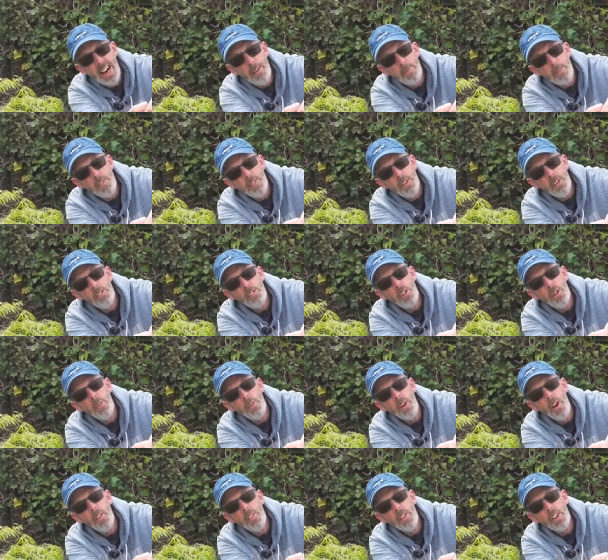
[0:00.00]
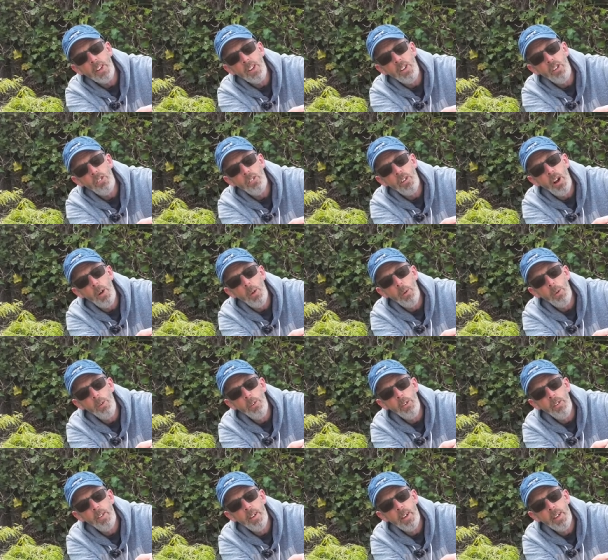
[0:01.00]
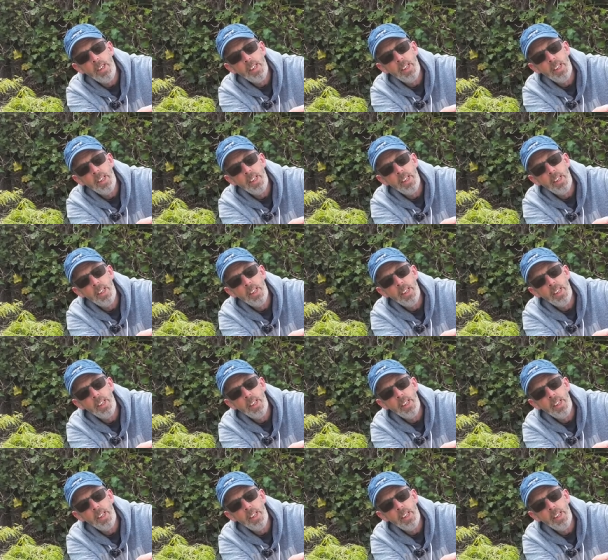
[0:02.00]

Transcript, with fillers: And we've also got the controls,